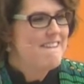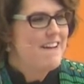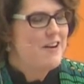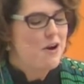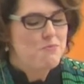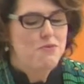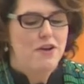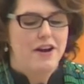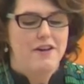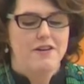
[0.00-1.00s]
and our
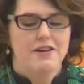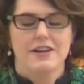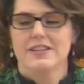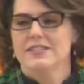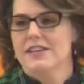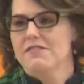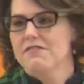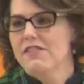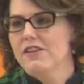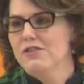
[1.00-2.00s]
prayer is then
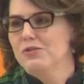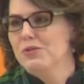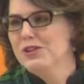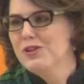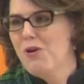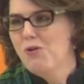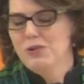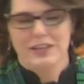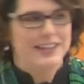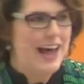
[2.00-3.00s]
filled with
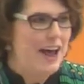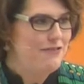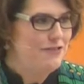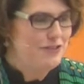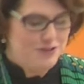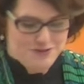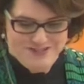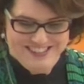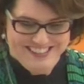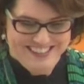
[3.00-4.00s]
holy laughter.
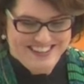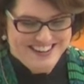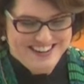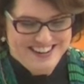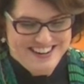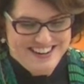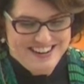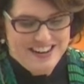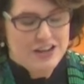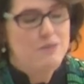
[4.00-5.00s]

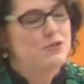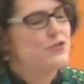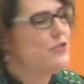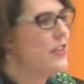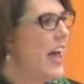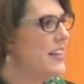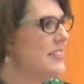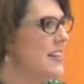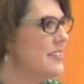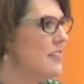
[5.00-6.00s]
And I'm sure that
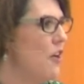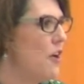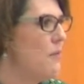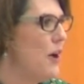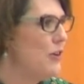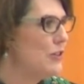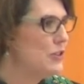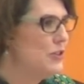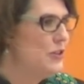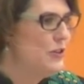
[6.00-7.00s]
says a lot about
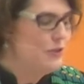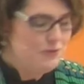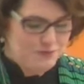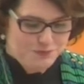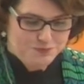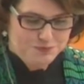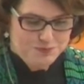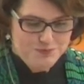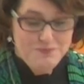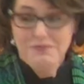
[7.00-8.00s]
us too.
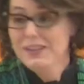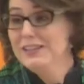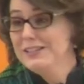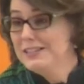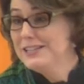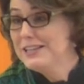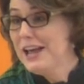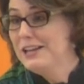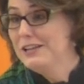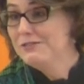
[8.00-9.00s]
At least his
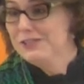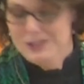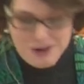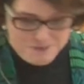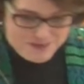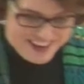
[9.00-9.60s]
head lifted up.